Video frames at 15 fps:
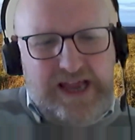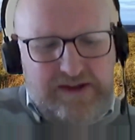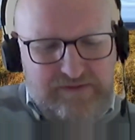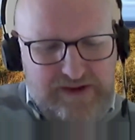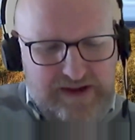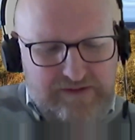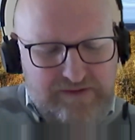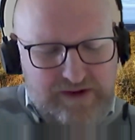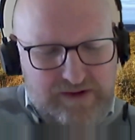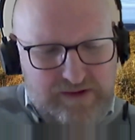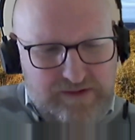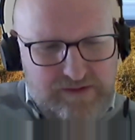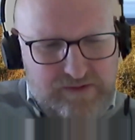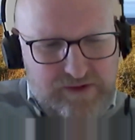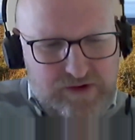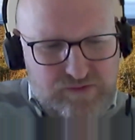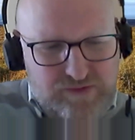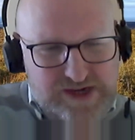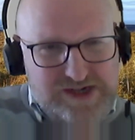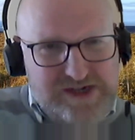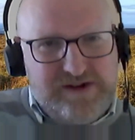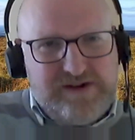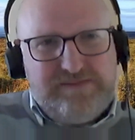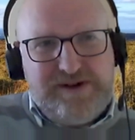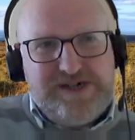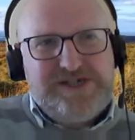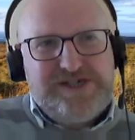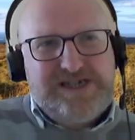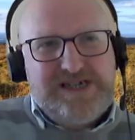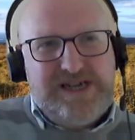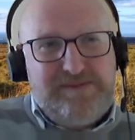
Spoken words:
If you're writing your project